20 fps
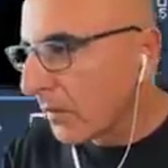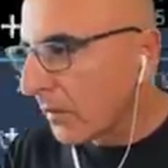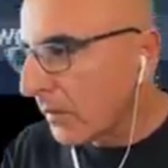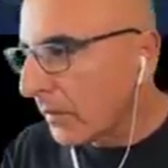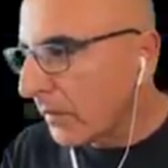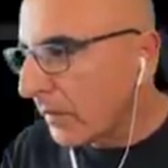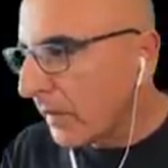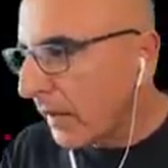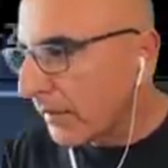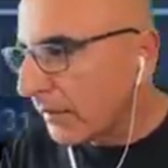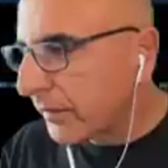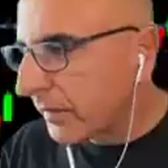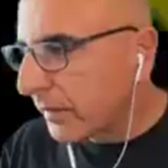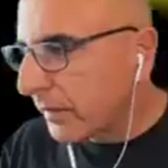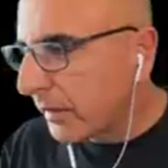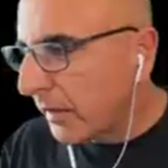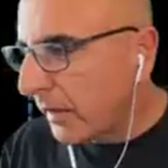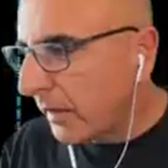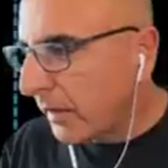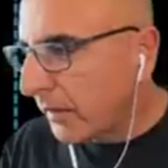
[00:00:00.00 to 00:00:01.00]

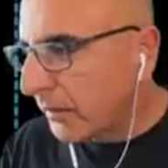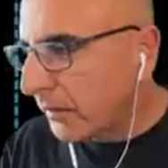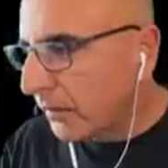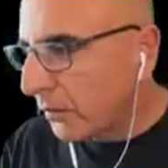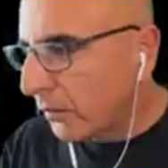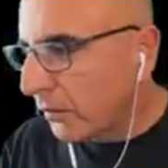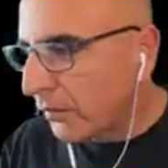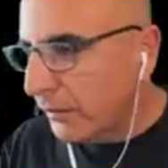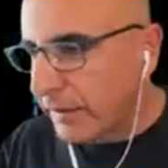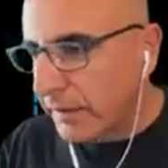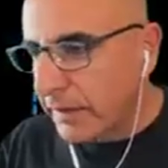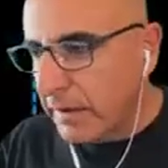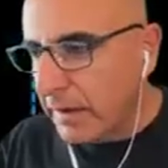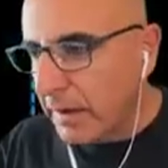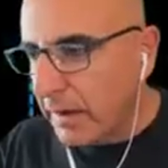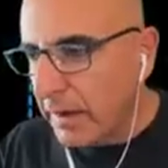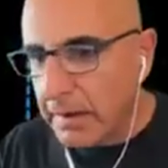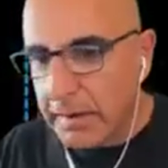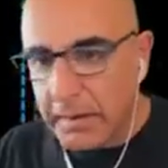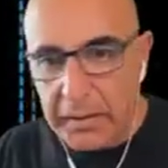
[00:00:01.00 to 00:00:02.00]
Nasdaq is moving
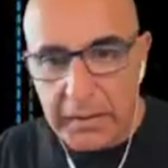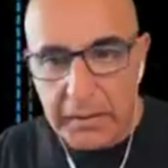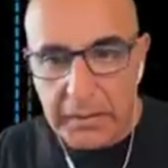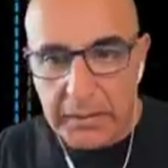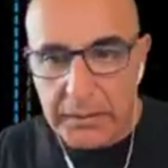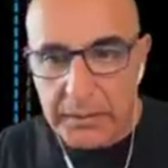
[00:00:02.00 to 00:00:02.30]
higher,